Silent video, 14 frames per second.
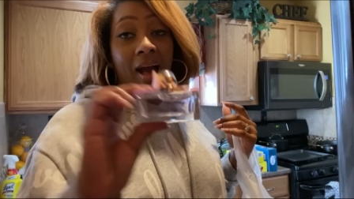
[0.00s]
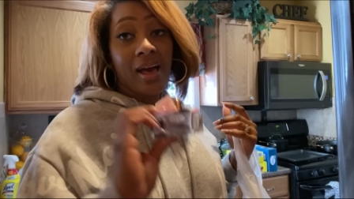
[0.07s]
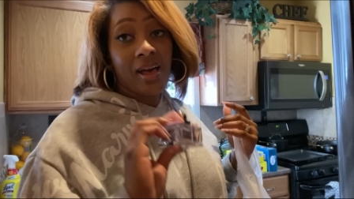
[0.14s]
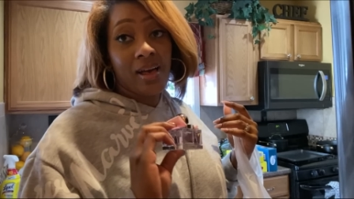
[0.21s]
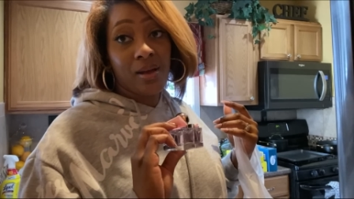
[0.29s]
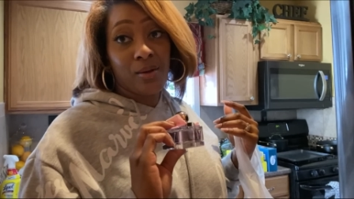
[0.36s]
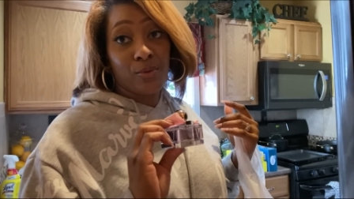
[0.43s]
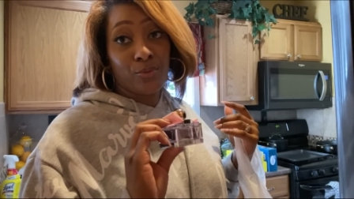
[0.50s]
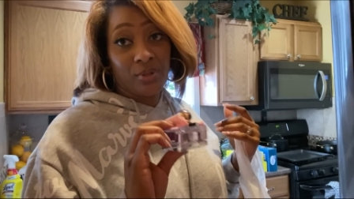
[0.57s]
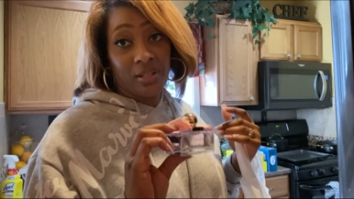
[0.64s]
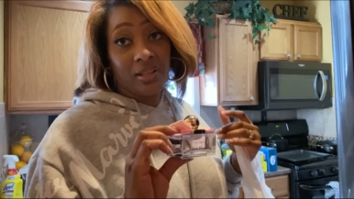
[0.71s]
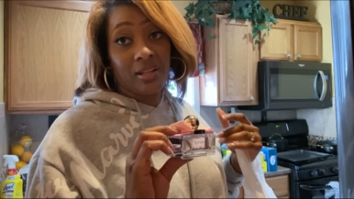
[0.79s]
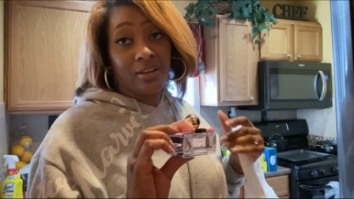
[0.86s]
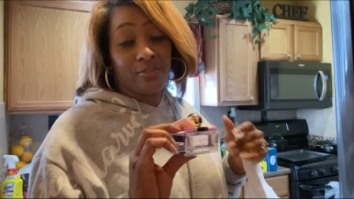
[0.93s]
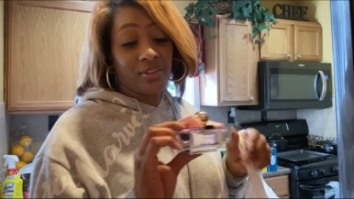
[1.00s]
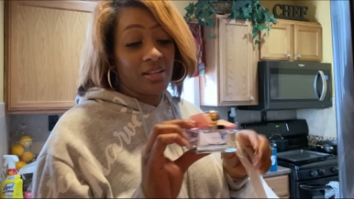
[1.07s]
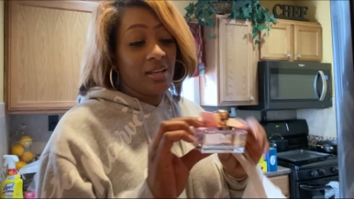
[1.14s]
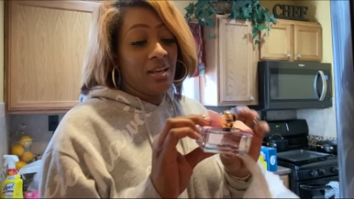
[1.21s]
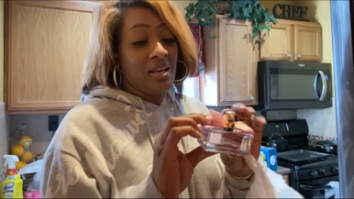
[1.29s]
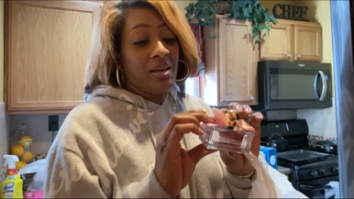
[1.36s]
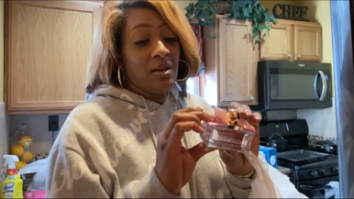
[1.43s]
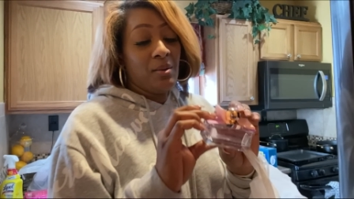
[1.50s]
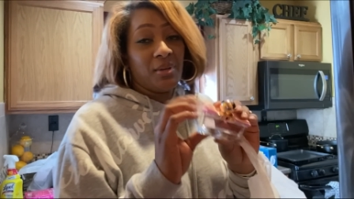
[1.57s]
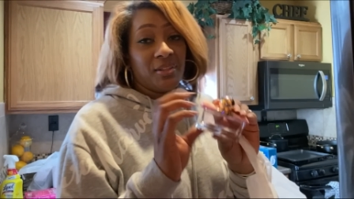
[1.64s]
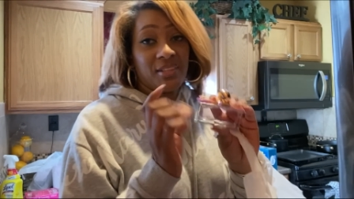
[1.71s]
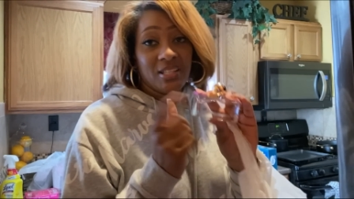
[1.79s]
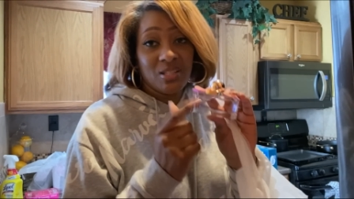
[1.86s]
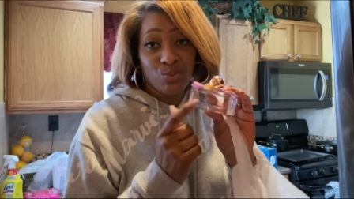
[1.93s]
I really love it.
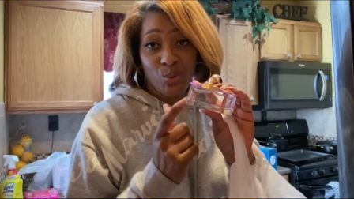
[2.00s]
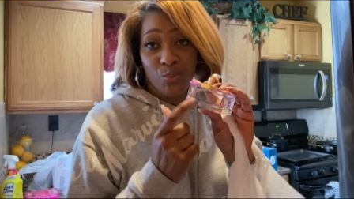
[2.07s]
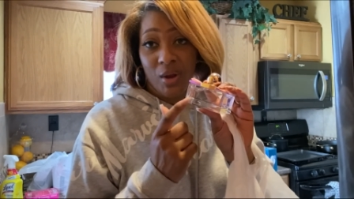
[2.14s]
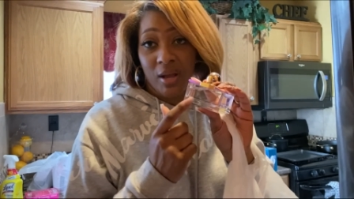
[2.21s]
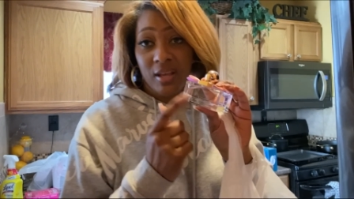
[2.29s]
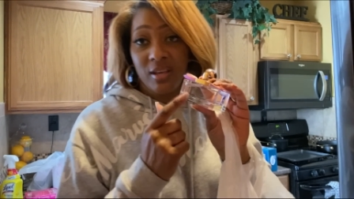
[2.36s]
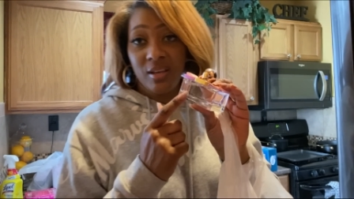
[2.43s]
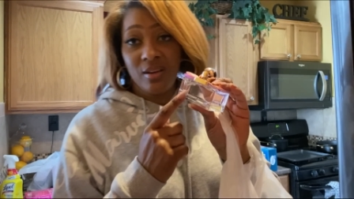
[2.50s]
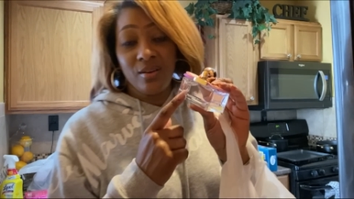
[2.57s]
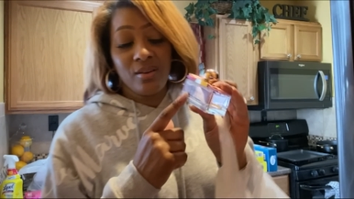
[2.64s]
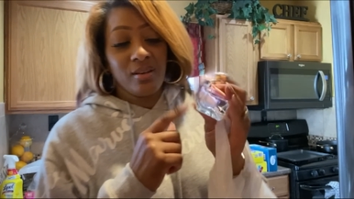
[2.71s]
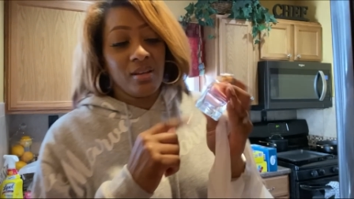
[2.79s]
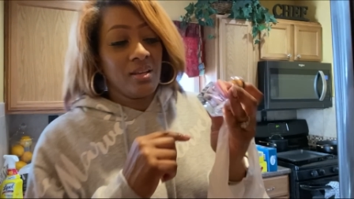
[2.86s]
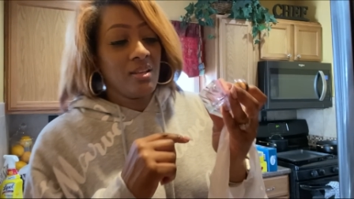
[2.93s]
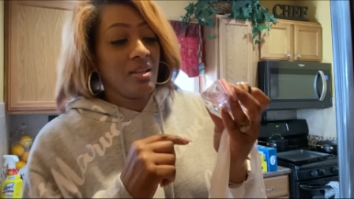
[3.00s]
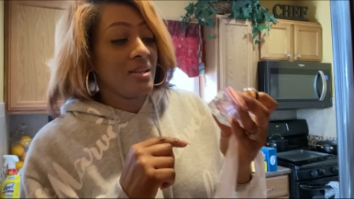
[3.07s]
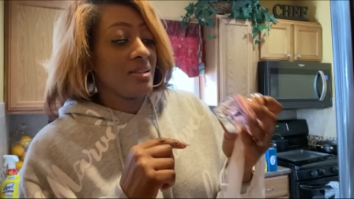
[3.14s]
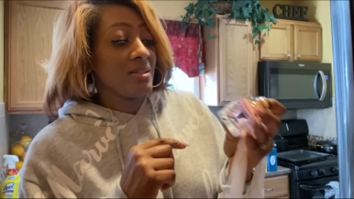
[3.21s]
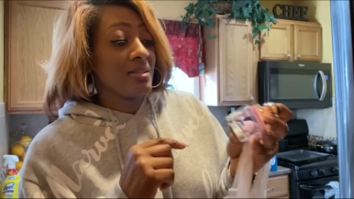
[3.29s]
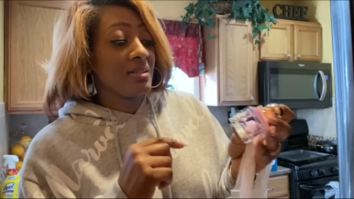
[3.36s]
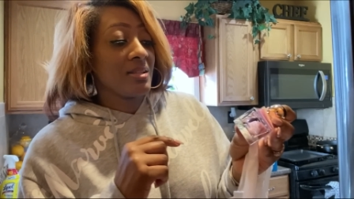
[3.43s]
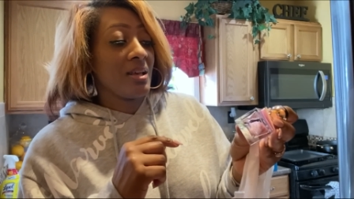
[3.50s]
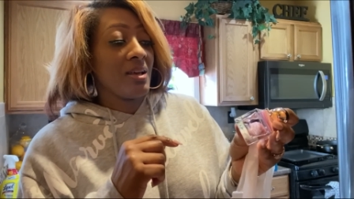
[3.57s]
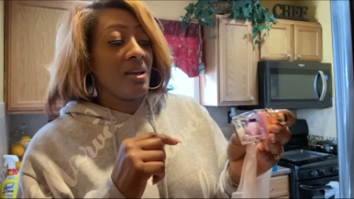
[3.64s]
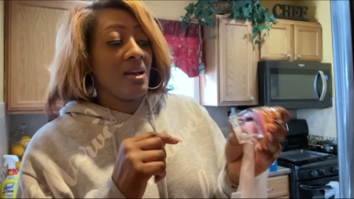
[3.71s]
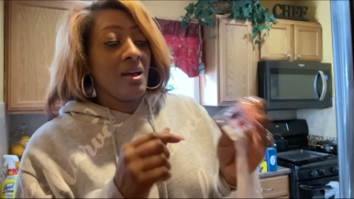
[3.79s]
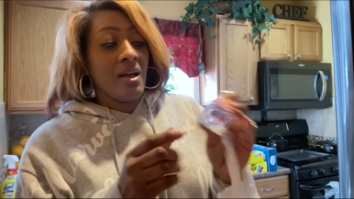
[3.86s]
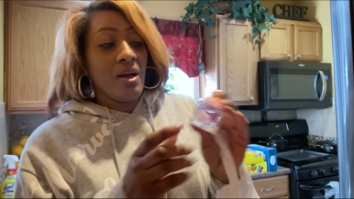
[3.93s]
But this one right here is
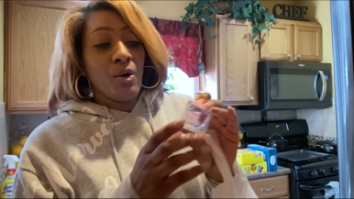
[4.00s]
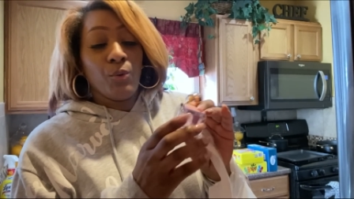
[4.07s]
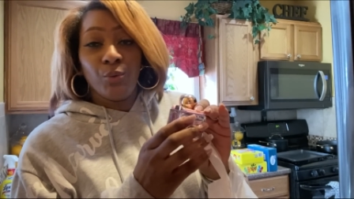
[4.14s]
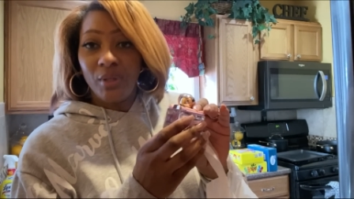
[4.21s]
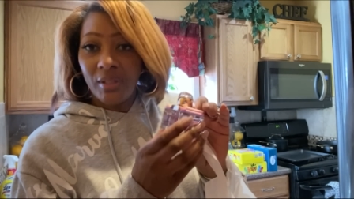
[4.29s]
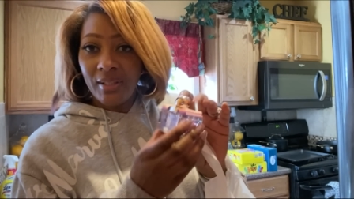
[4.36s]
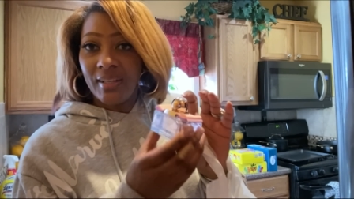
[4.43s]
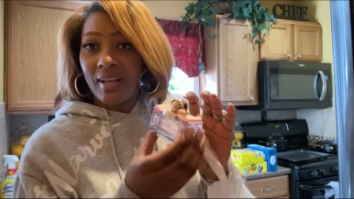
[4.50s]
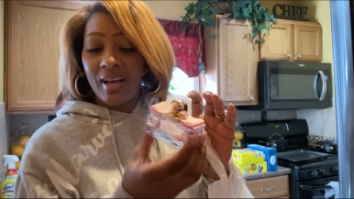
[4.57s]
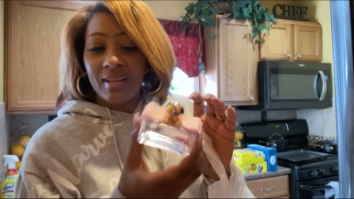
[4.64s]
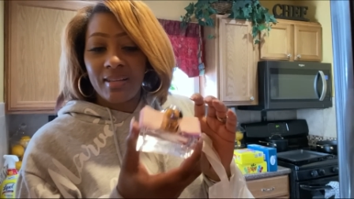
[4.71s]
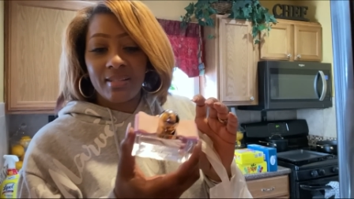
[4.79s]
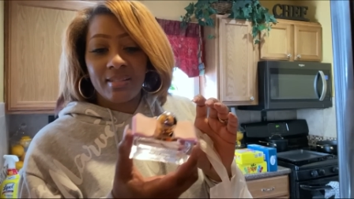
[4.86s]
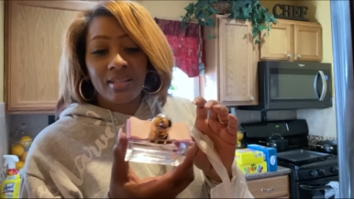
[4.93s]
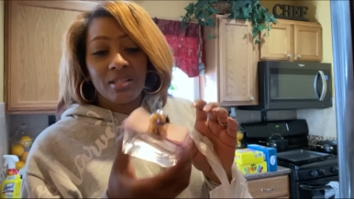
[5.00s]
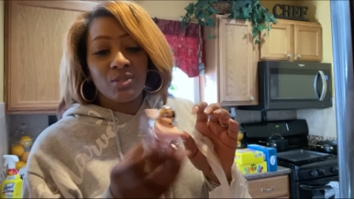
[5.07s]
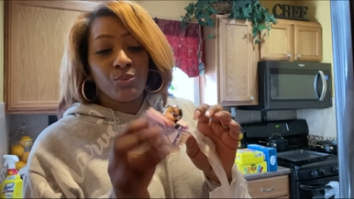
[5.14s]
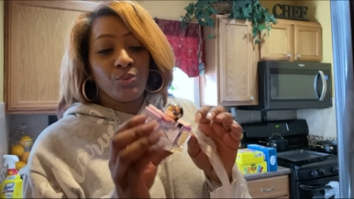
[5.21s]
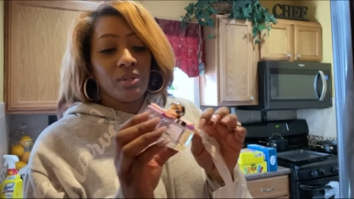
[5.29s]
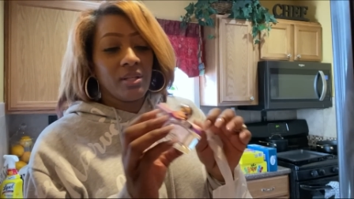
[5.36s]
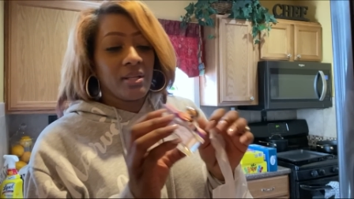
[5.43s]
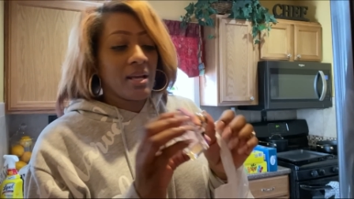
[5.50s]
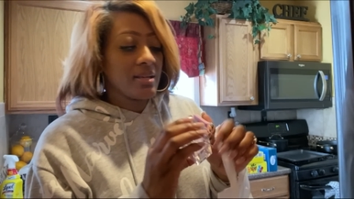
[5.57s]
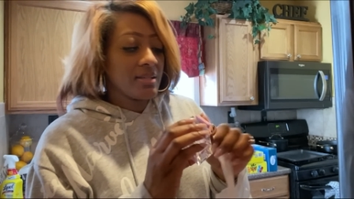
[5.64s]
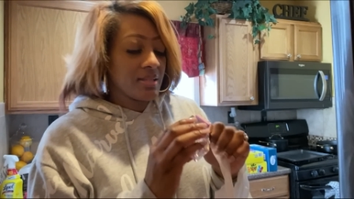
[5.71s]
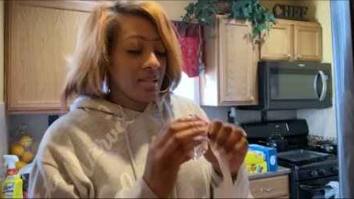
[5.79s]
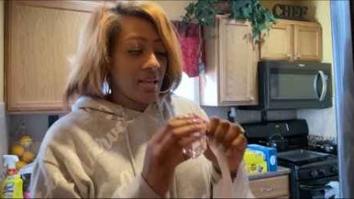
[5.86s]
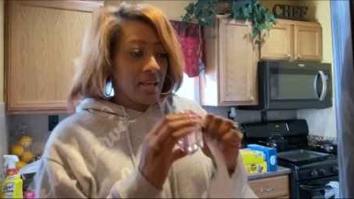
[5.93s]
really nice. It's really nice.